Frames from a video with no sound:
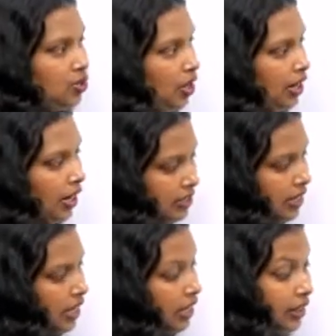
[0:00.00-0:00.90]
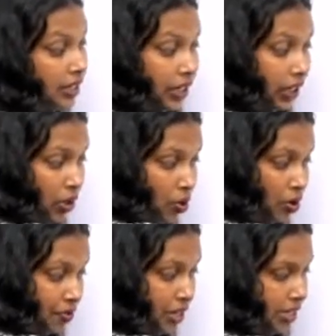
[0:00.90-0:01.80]
squared x, 3
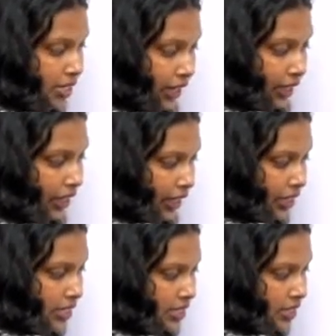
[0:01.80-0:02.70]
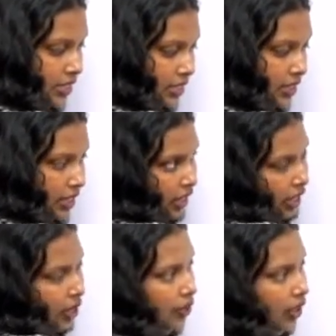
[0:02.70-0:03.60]
over sine x.
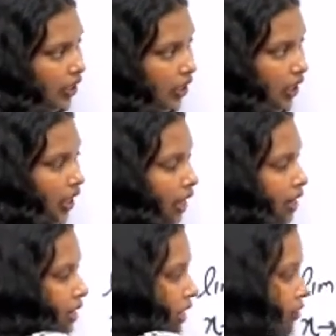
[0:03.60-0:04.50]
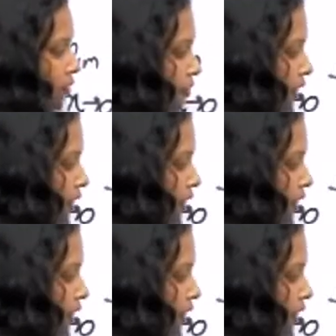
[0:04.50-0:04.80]
Okay, and here we